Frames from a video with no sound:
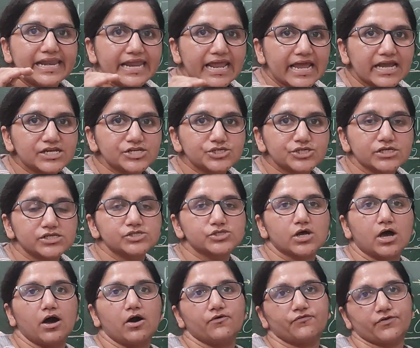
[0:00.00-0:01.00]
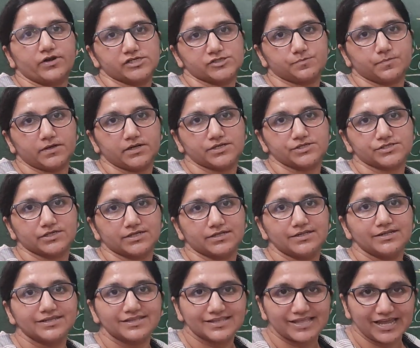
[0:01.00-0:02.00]
reactions of respiration.
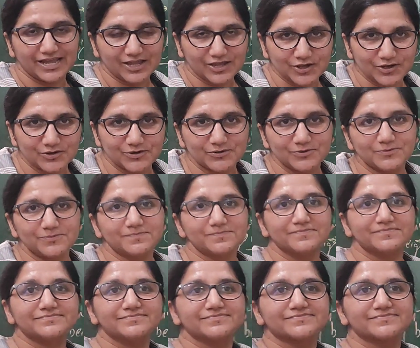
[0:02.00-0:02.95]
Thank you.